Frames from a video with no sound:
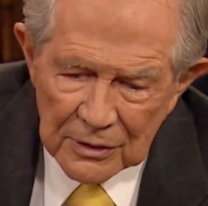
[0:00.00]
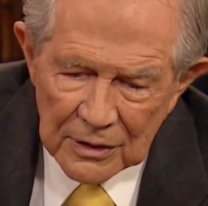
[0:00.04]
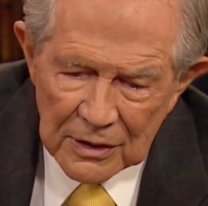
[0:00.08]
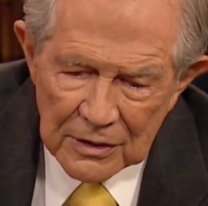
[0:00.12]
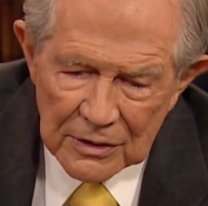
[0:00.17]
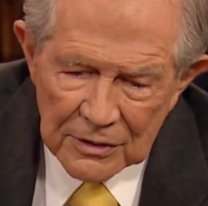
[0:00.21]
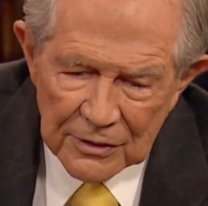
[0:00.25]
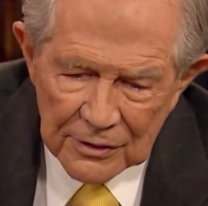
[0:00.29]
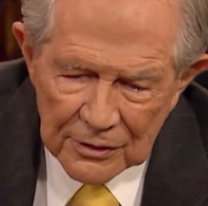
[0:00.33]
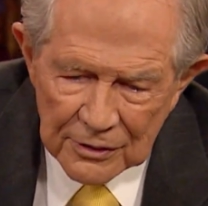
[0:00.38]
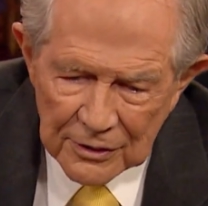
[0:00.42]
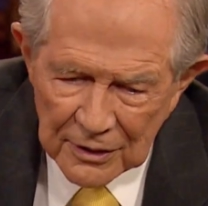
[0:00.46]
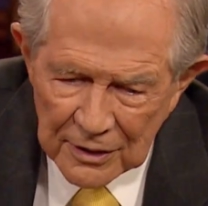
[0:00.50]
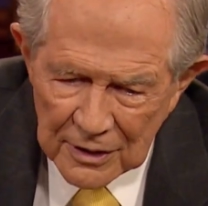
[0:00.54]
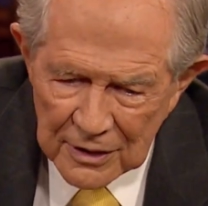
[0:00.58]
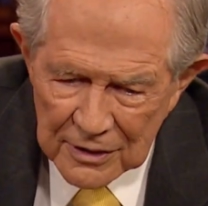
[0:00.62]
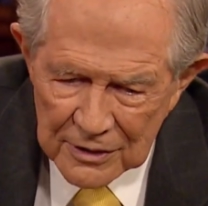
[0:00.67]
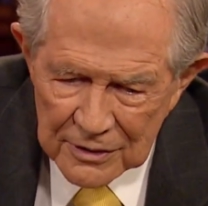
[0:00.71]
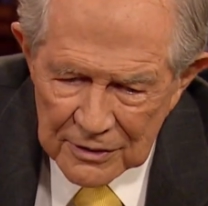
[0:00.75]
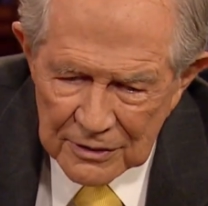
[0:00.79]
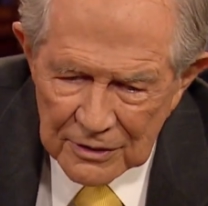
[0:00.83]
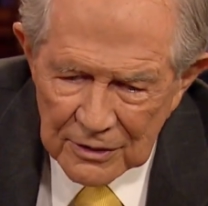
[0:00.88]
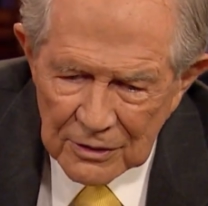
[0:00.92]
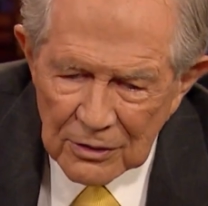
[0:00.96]
He's 30
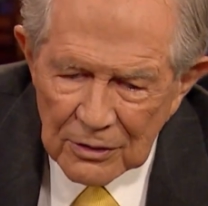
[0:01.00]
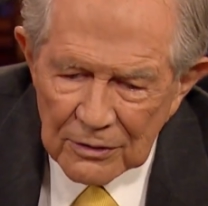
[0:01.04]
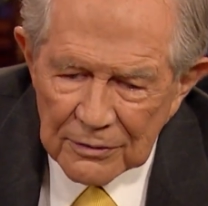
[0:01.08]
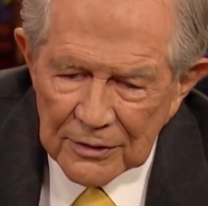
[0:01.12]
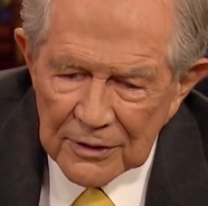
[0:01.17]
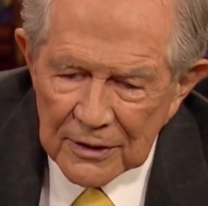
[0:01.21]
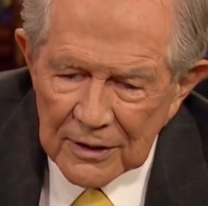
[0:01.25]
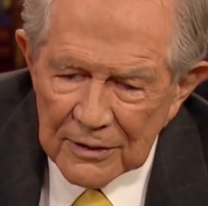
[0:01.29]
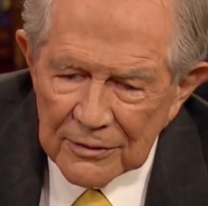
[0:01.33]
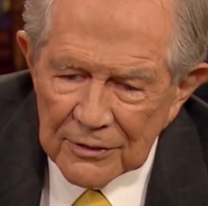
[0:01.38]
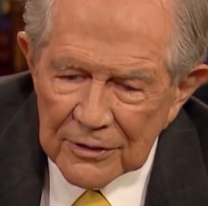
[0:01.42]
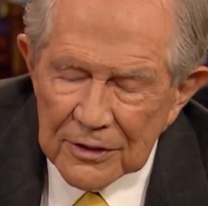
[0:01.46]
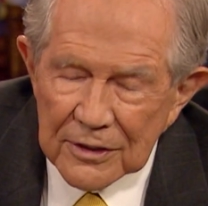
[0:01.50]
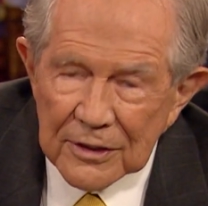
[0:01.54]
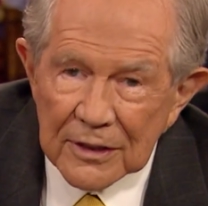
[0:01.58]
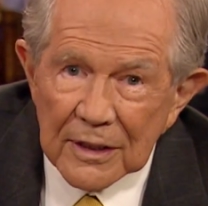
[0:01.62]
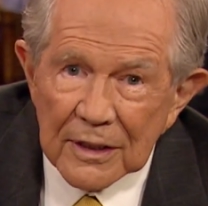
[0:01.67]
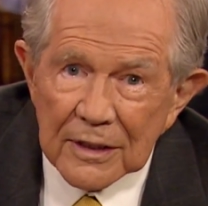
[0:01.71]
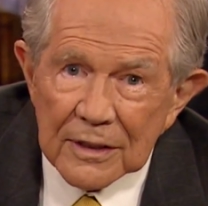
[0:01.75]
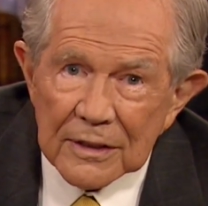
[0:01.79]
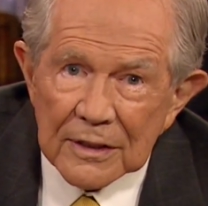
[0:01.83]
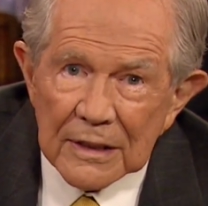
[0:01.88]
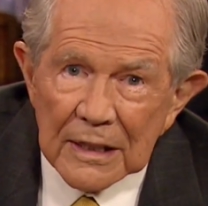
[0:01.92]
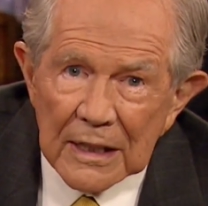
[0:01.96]
years old, for heaven's
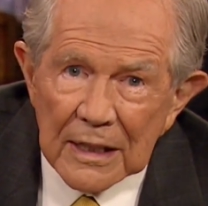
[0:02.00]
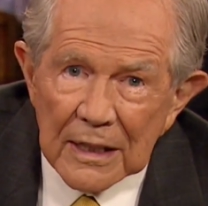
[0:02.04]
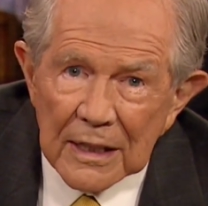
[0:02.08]
sakes.